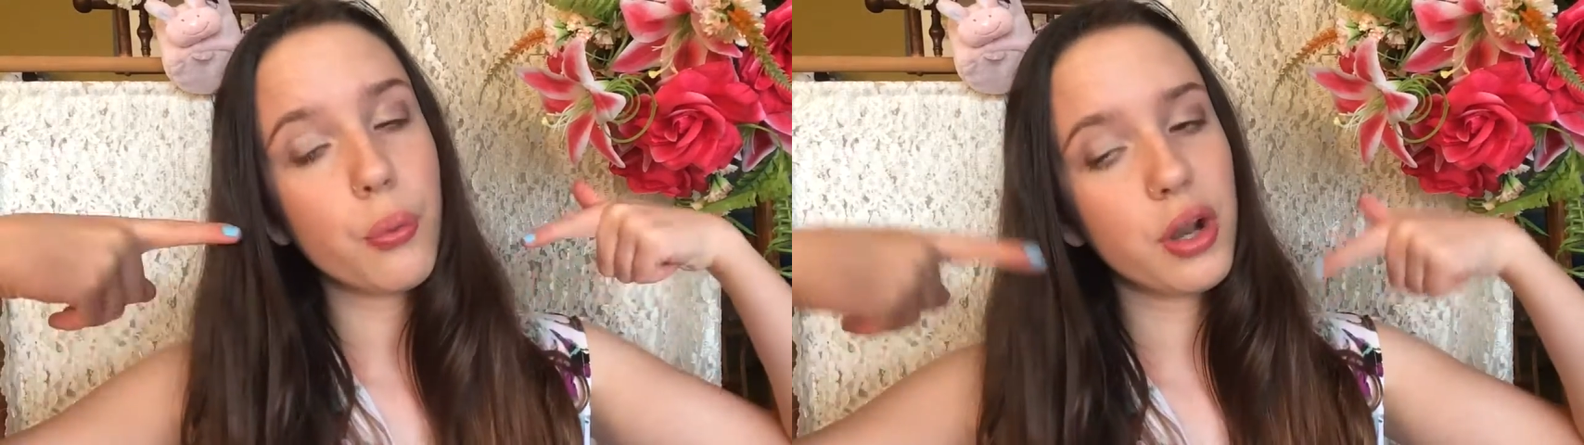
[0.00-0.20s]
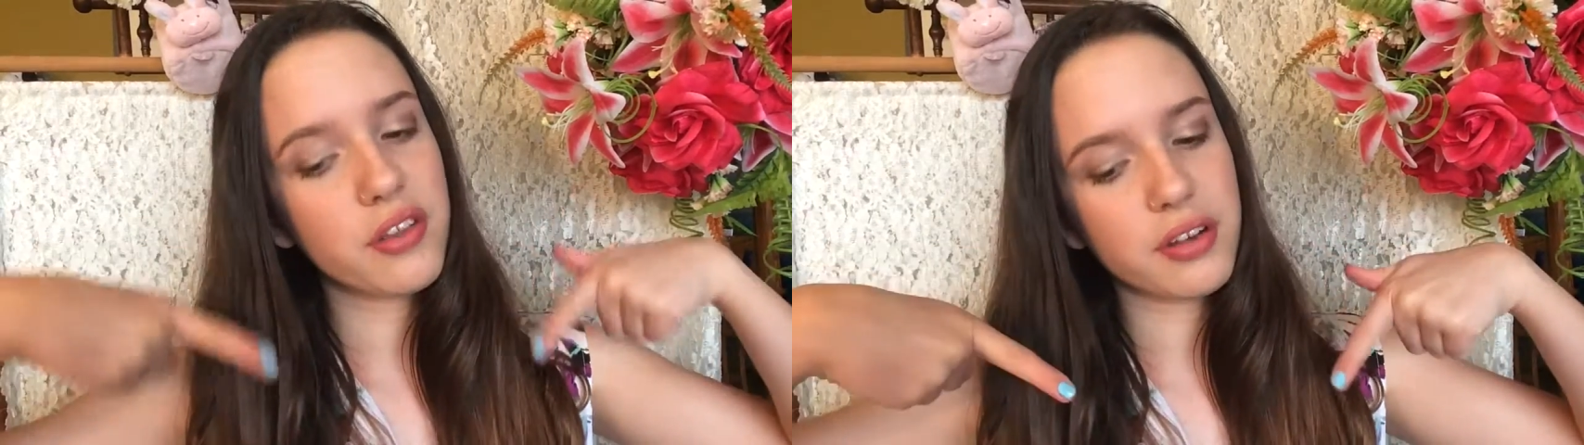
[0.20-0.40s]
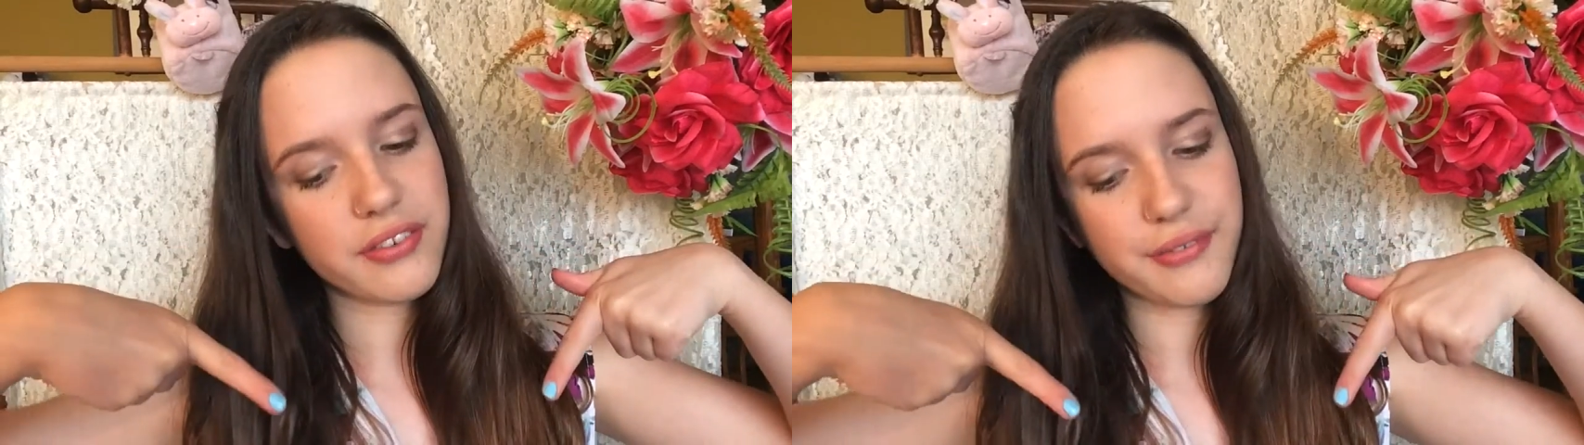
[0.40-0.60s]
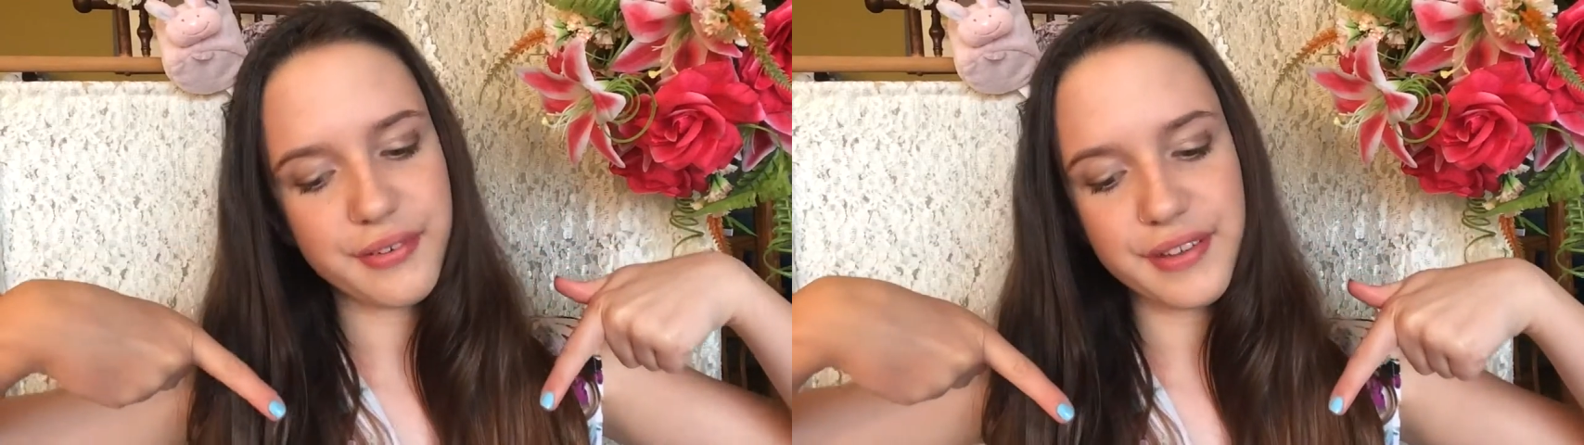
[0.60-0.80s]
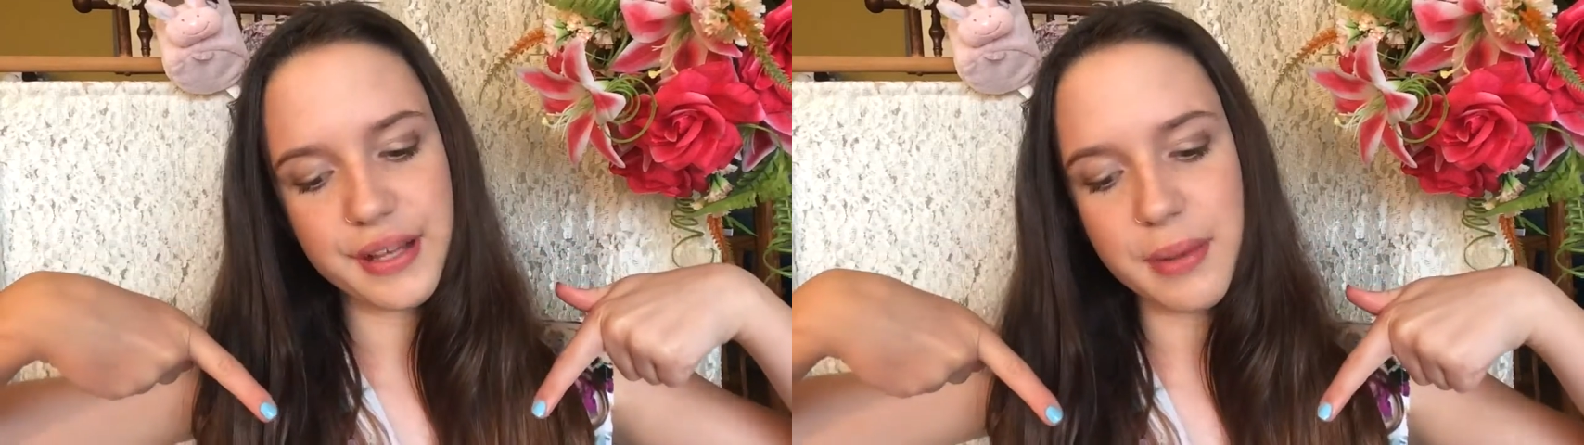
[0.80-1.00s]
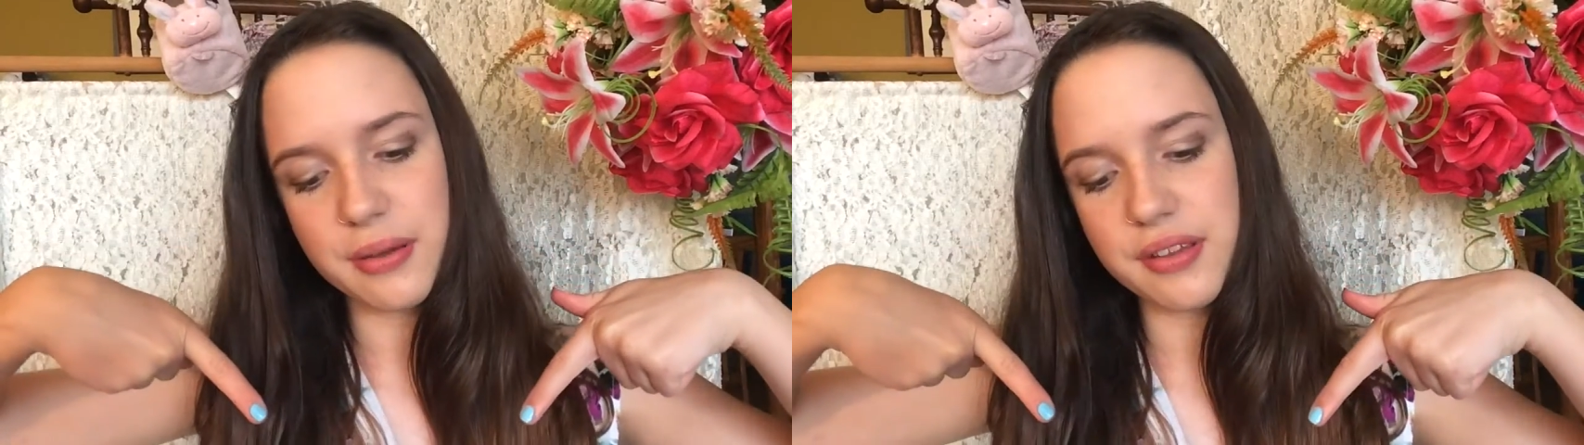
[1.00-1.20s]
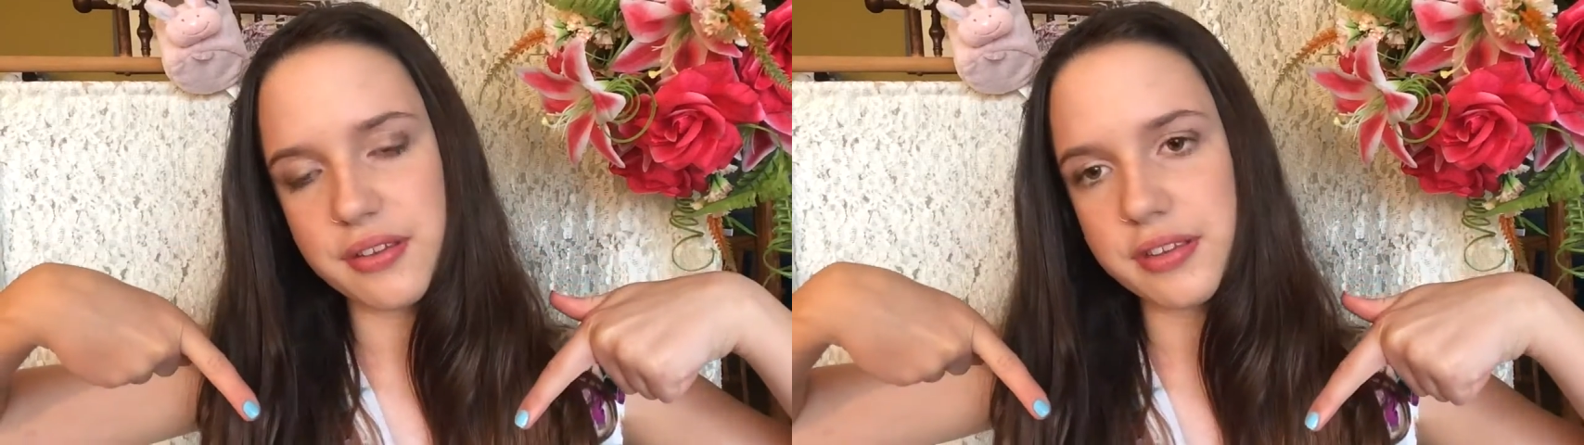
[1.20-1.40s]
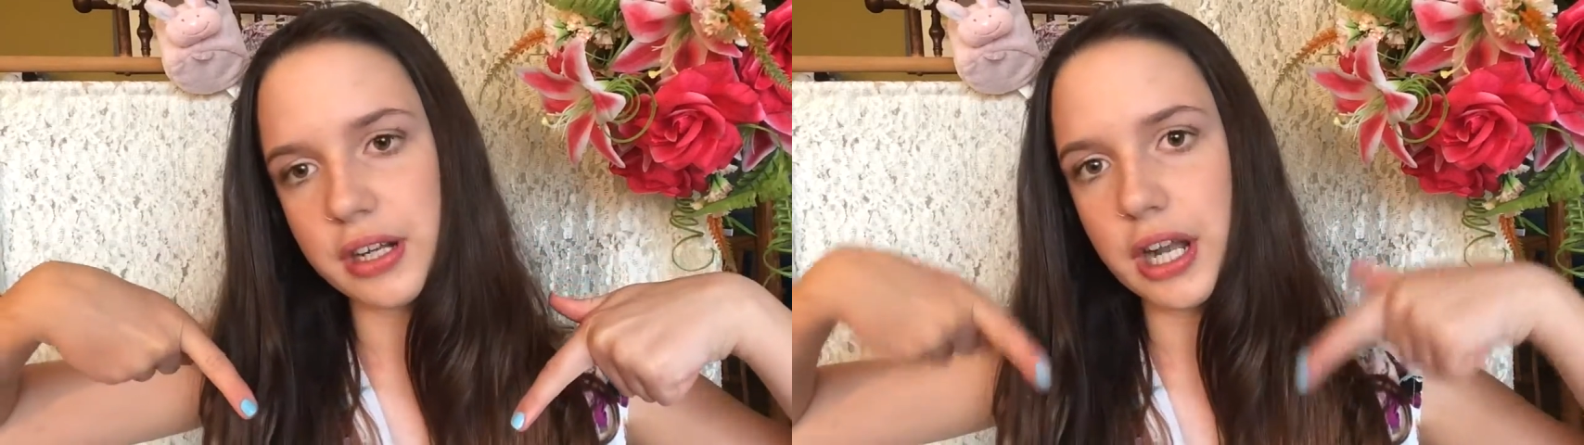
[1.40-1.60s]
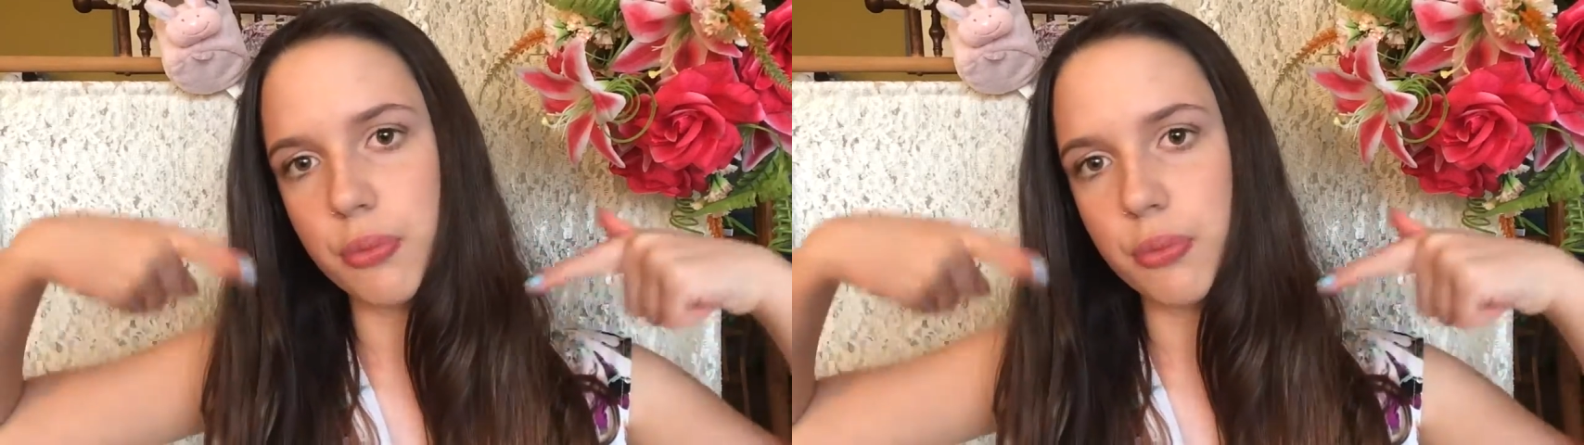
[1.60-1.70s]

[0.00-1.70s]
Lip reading: what is your favorite thing about Easter